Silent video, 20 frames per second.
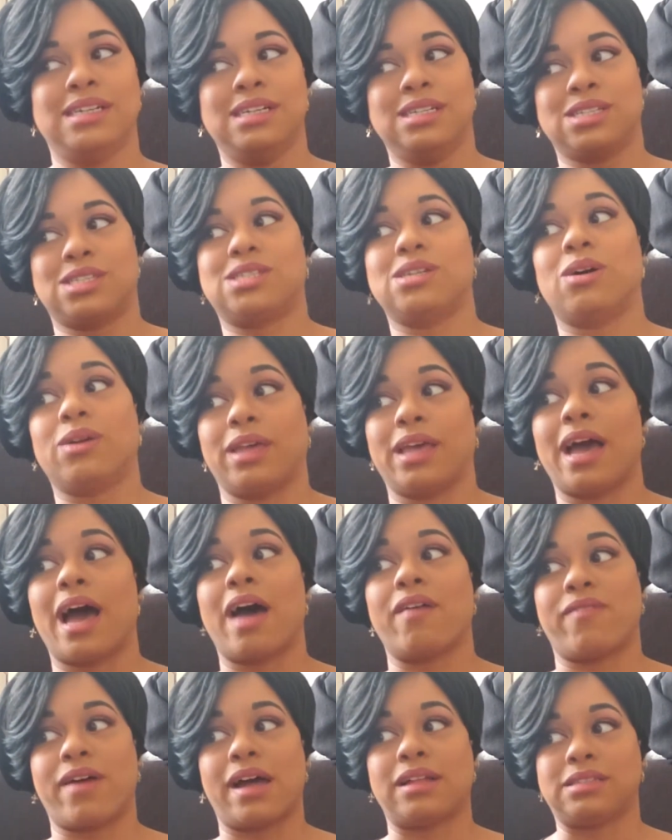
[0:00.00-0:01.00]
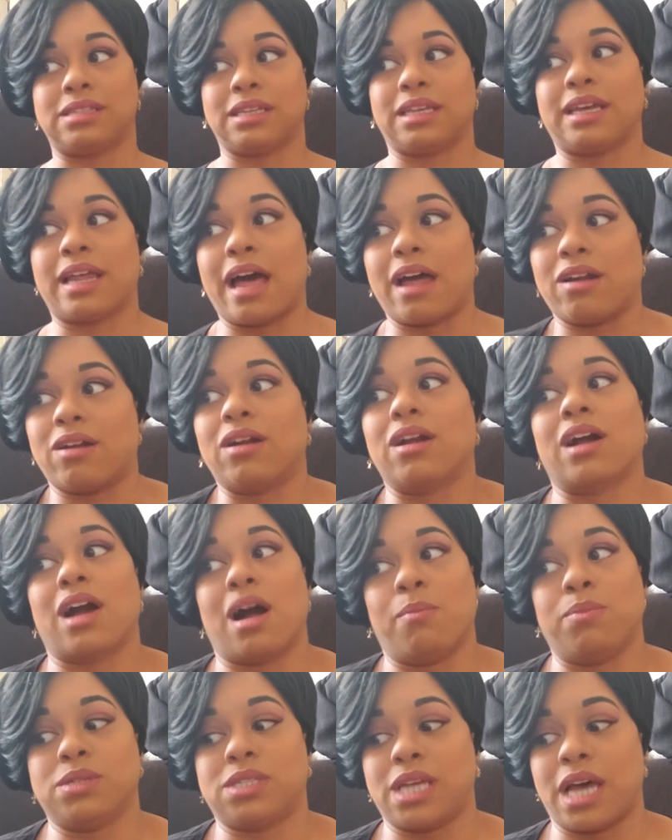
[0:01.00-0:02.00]
So yeah, I've had to get at her a
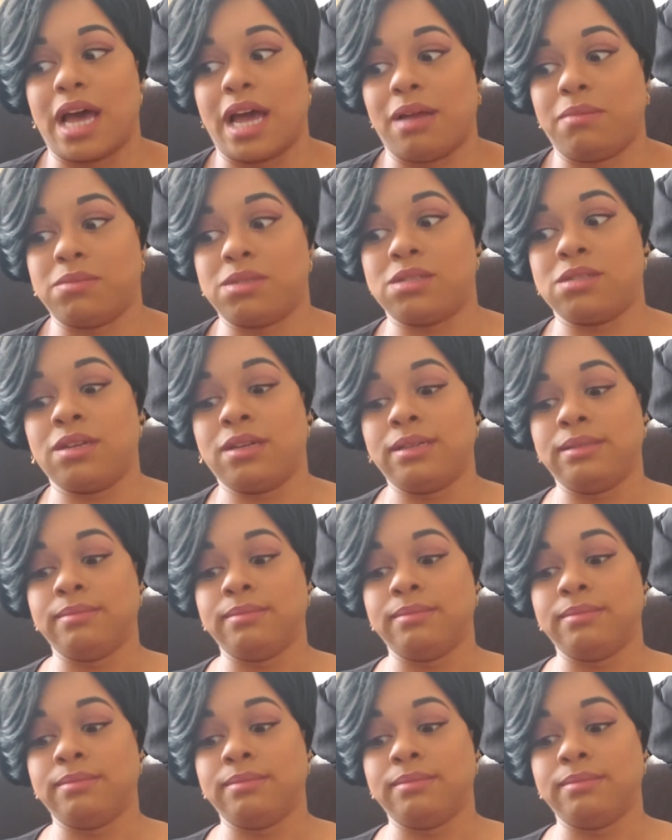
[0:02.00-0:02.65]
couple times.